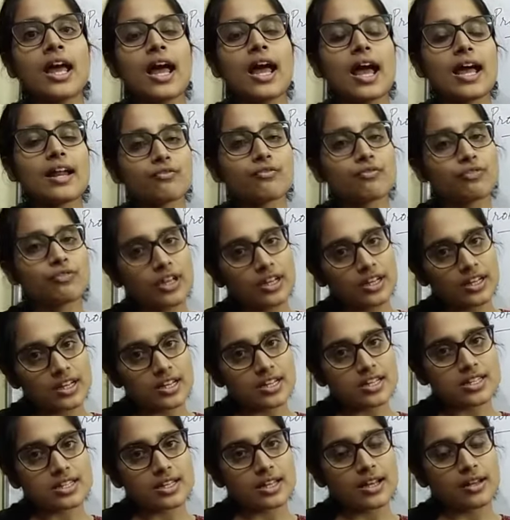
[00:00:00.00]
And
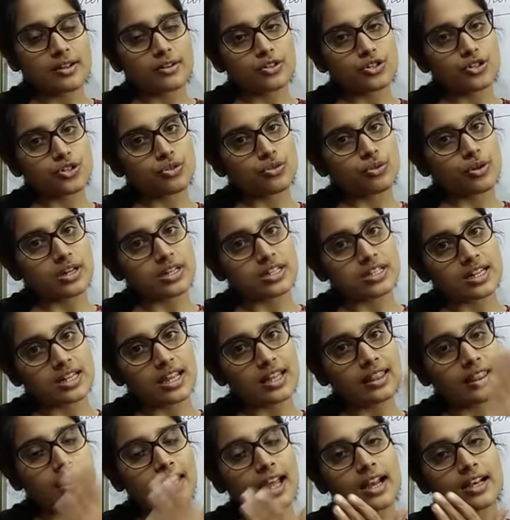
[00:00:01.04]
to
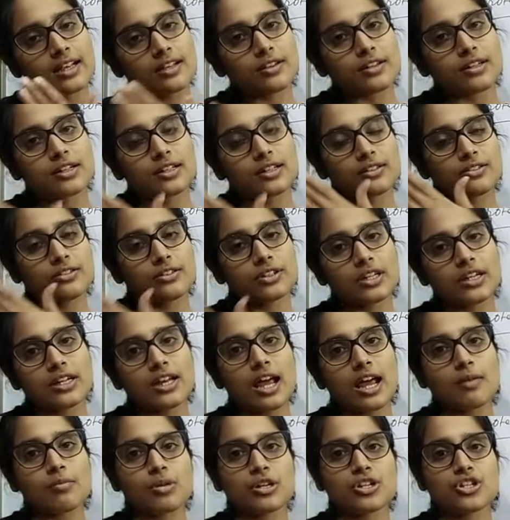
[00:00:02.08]
attain that
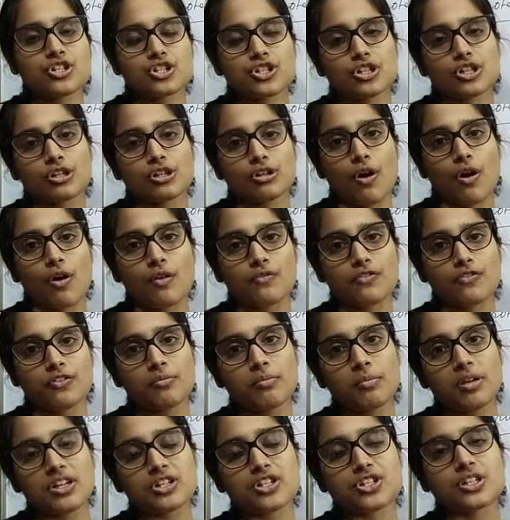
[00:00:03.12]
3-dimensional
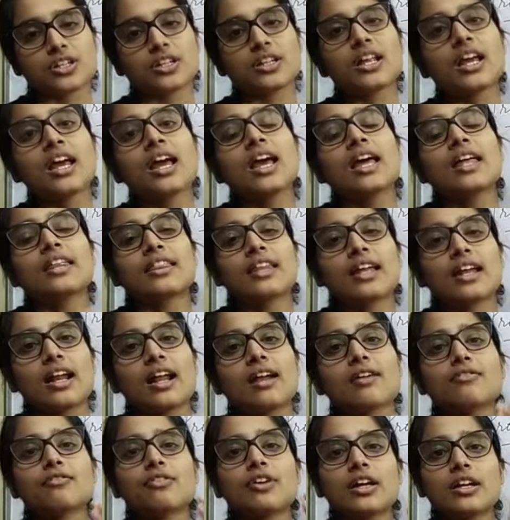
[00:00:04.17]
conformation, there
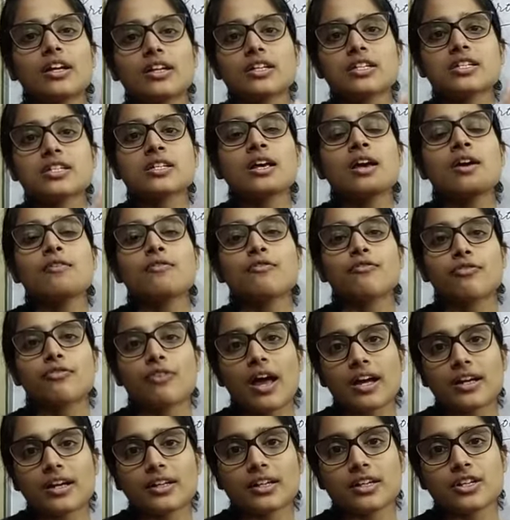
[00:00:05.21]
are various
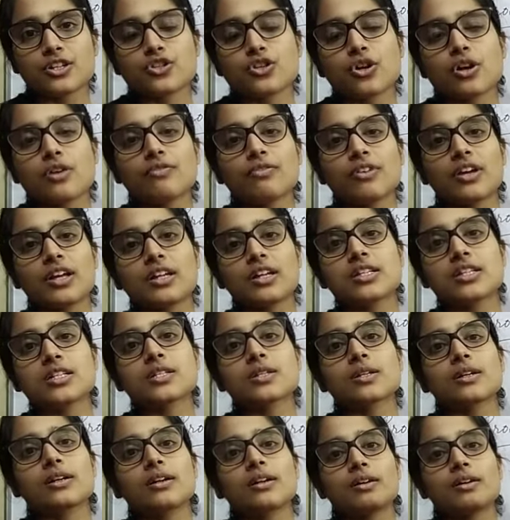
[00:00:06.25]
factors or
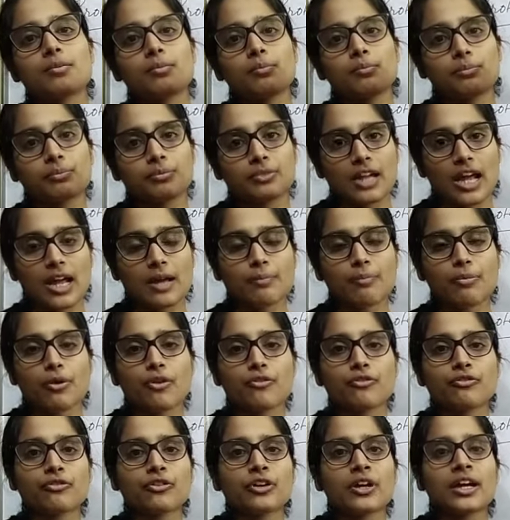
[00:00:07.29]
various type
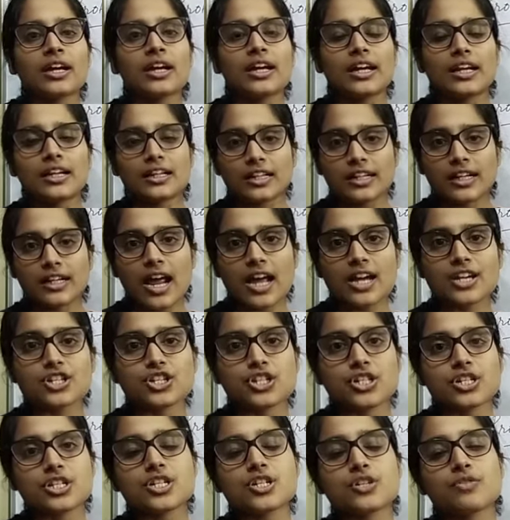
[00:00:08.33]
of
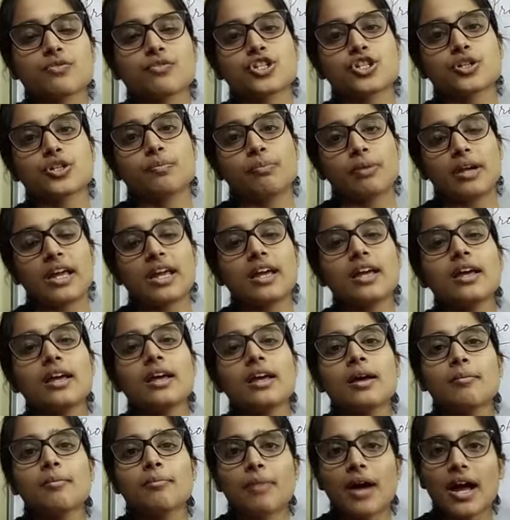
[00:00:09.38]
interactions which play
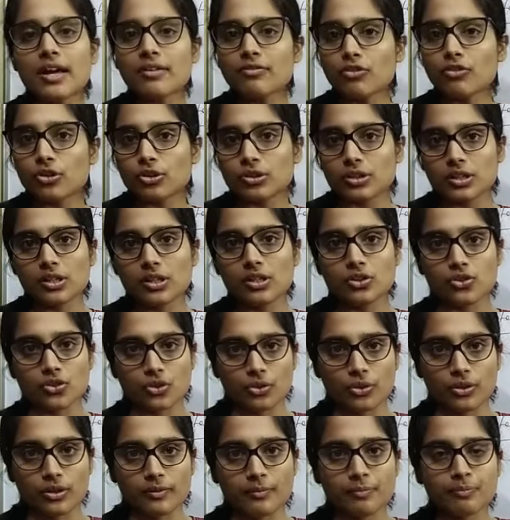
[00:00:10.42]
pivotal
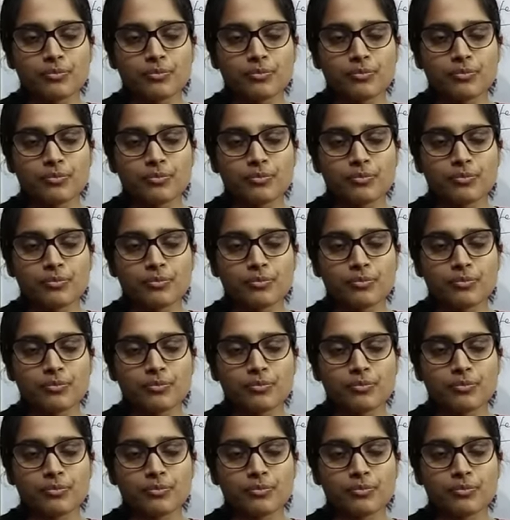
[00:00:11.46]
role.